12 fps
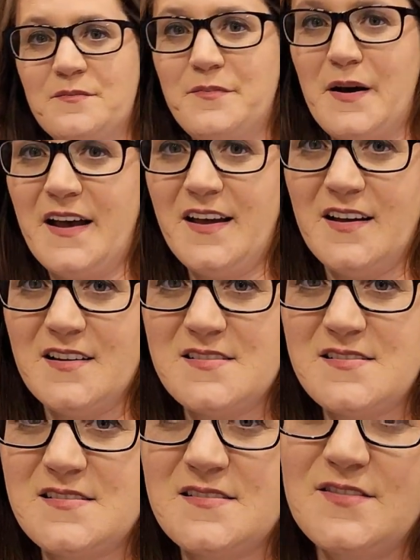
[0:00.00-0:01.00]
by
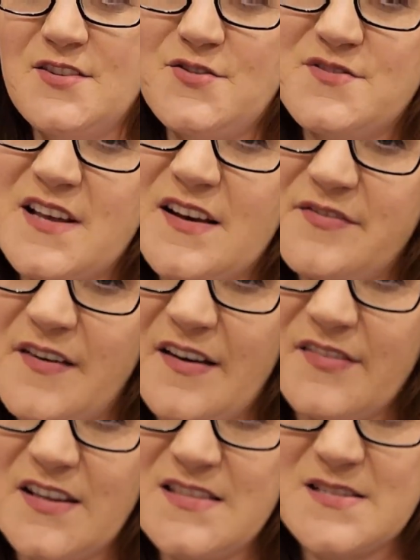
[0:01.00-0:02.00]
us using a
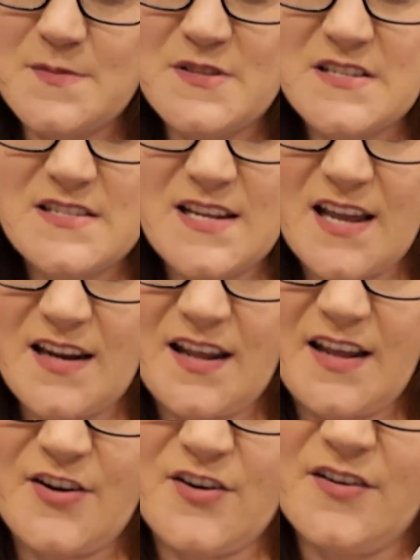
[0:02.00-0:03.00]
5/8 Simpson Titan
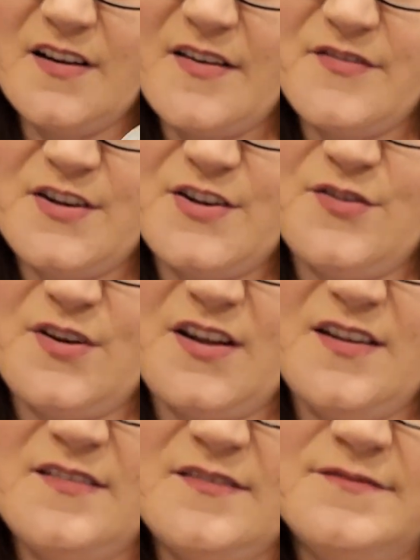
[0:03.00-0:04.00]
anchor, heavy
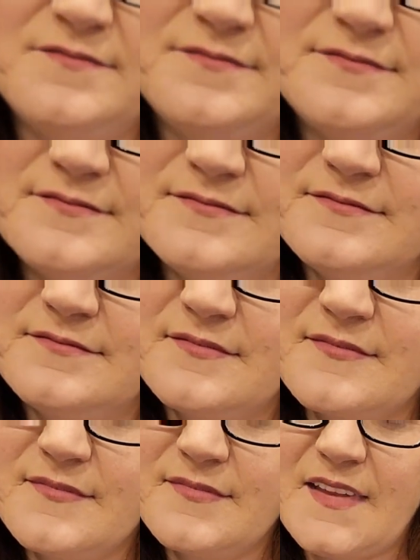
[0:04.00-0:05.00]
duty.
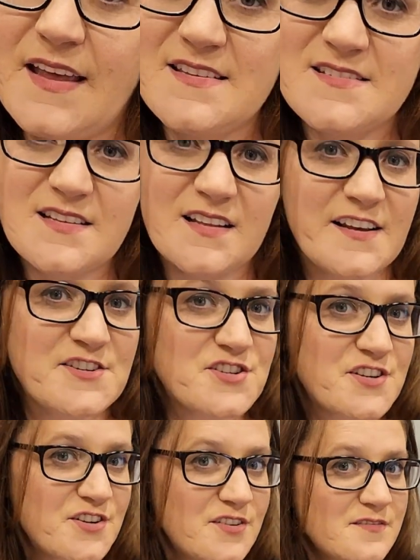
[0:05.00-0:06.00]

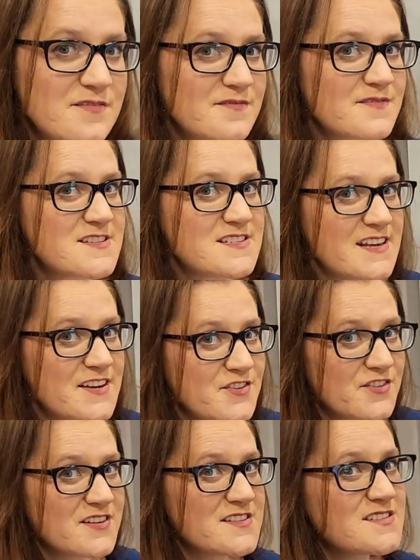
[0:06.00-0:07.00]
Installation,
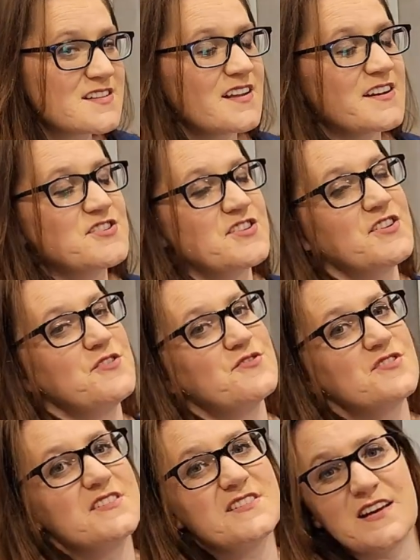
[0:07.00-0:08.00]
standard installation
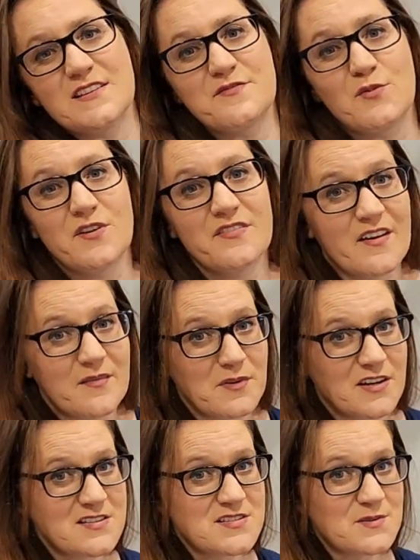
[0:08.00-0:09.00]
usually takes 45
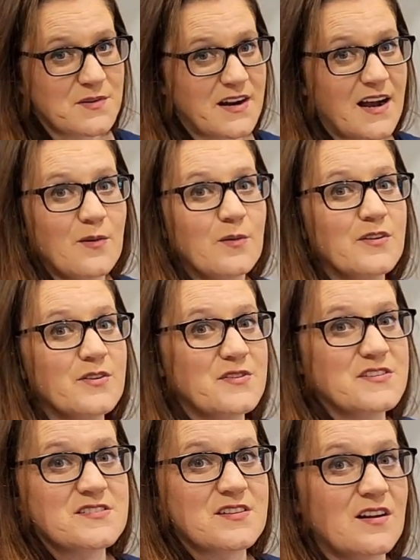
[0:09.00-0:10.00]
minutes to an hour to
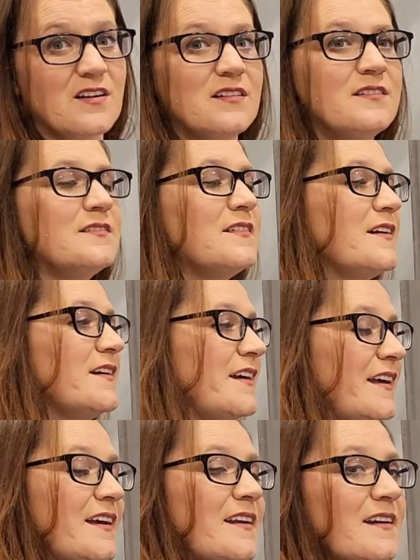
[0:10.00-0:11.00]
install.
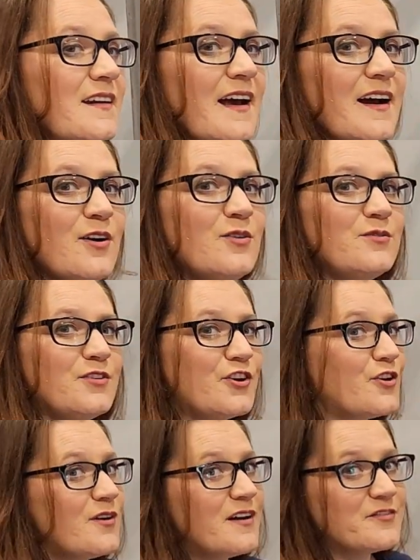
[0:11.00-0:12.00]
In, out,
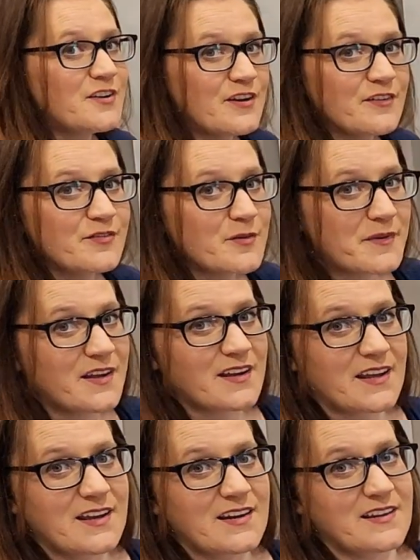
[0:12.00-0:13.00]
you don't have to hear from me
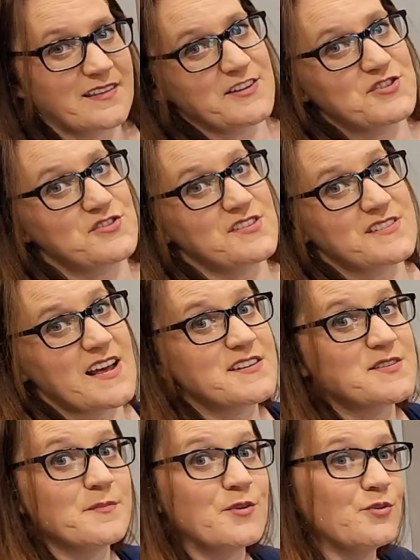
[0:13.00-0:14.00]
again unless you
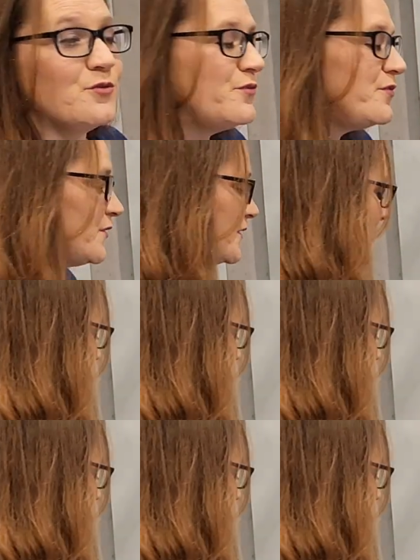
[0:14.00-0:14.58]
decide to move.